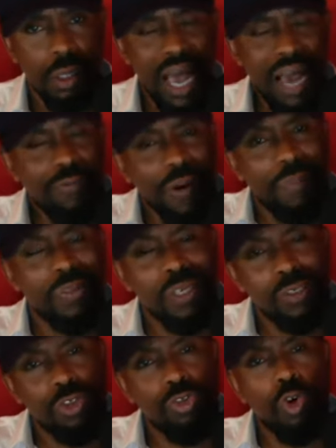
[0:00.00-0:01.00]
I
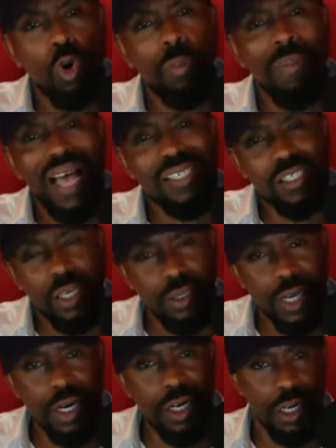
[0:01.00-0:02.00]
represent strong
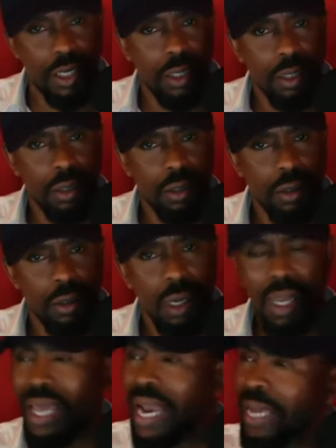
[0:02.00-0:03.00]
masculinity
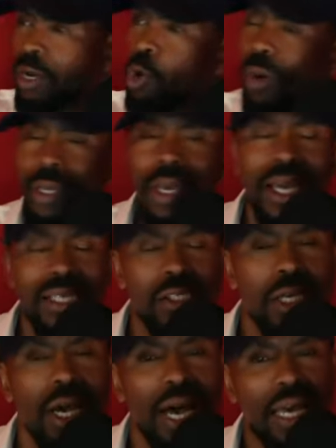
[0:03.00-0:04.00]
and I go
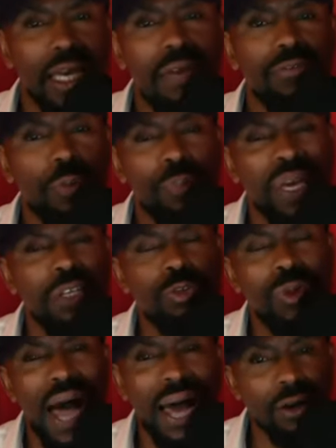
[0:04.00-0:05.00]
against an evil
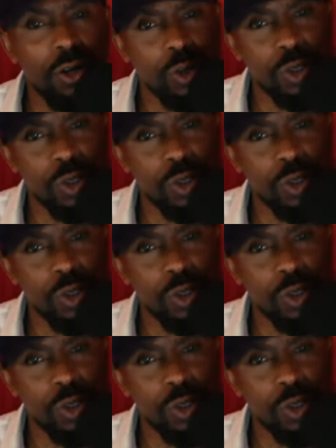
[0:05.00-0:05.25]
patriarchal